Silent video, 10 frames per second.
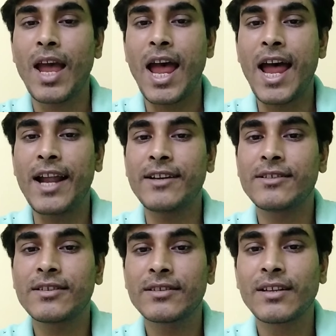
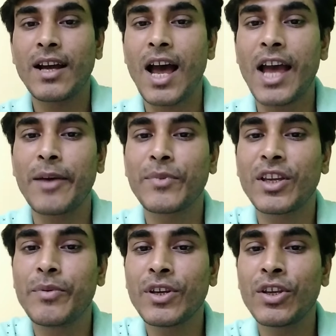and I am
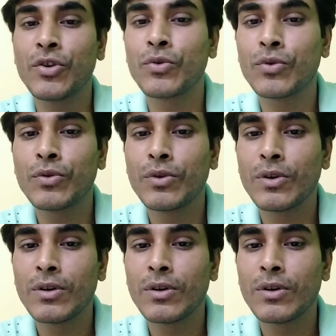giving you